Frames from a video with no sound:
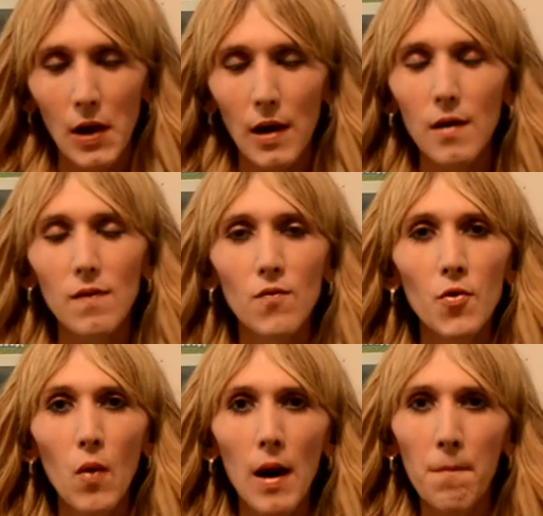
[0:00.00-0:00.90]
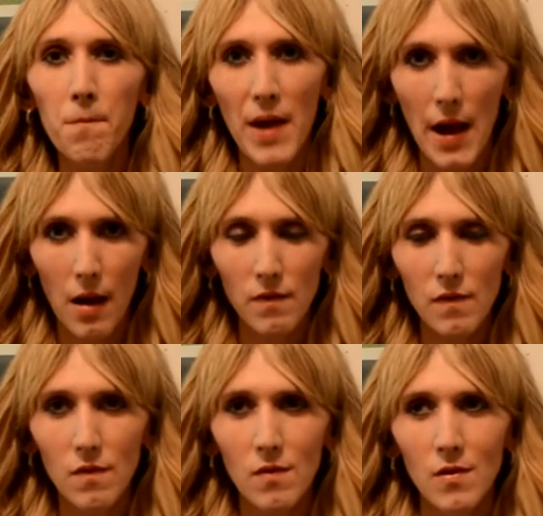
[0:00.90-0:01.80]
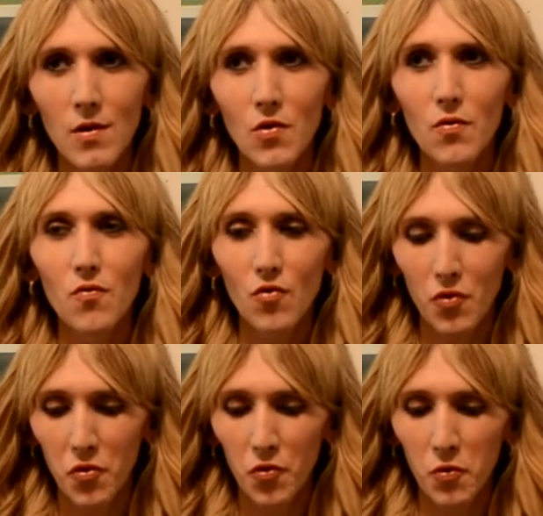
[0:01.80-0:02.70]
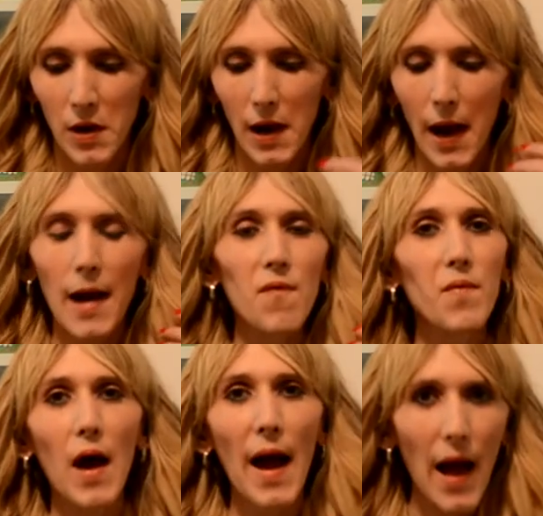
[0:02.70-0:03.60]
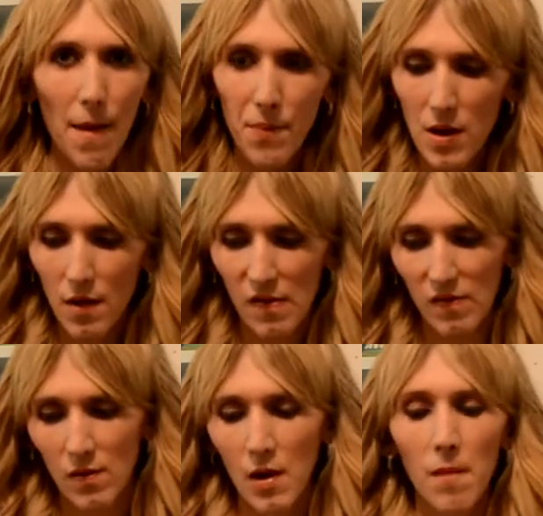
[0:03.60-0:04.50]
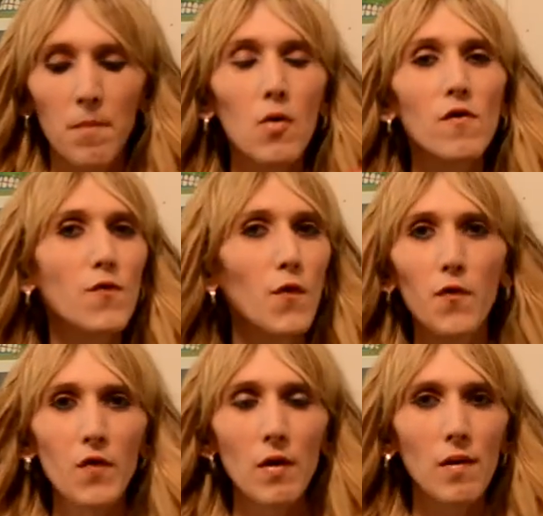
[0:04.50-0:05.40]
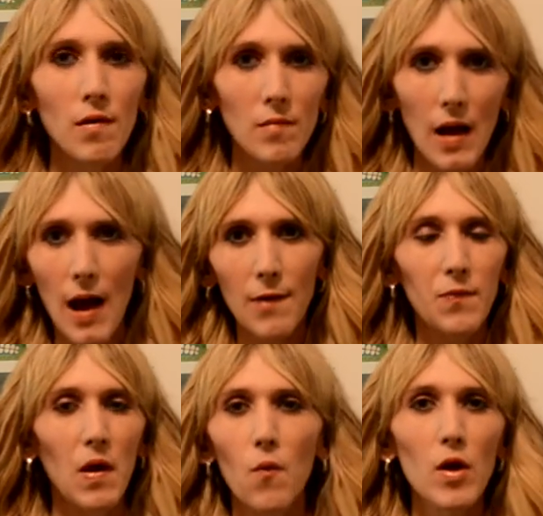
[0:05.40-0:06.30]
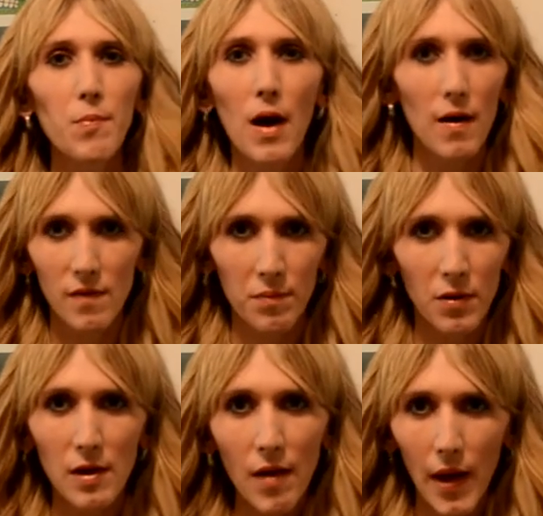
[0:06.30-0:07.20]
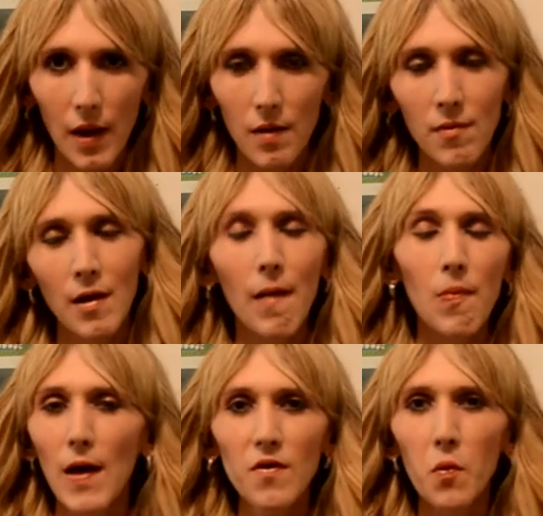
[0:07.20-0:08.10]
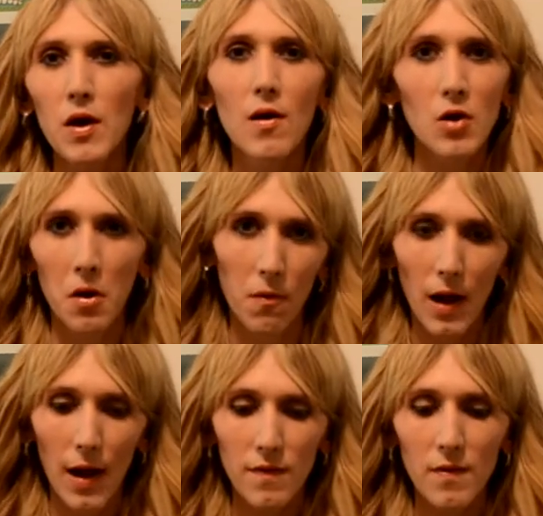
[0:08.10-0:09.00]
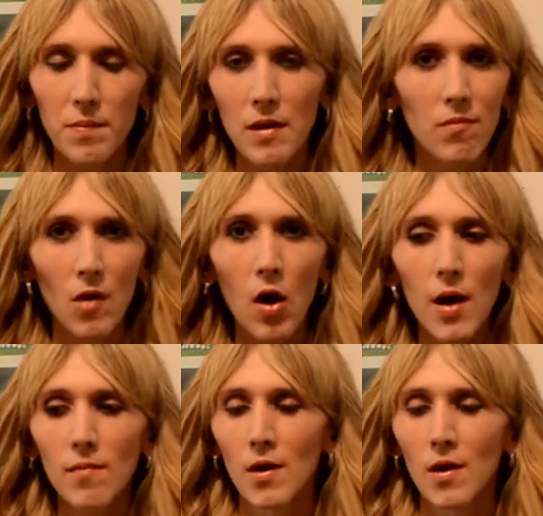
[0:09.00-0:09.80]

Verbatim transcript: is do our best to have the happiest, most fulfilling life that we possibly can. That's what our goal has to be, not